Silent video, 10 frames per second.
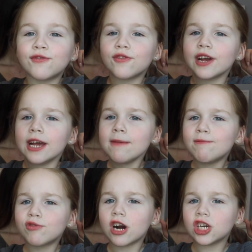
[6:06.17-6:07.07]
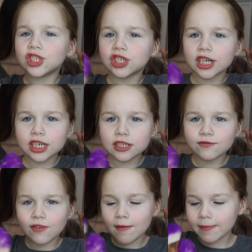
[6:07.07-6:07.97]
3 brushes
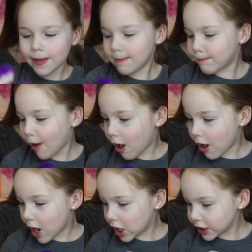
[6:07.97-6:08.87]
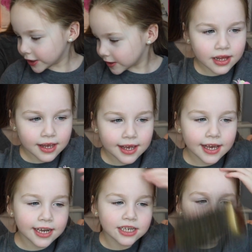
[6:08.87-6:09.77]
from the box.
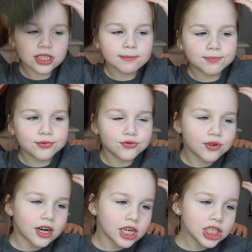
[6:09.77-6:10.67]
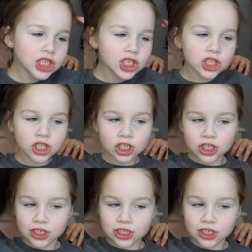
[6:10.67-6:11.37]
Here's a brush.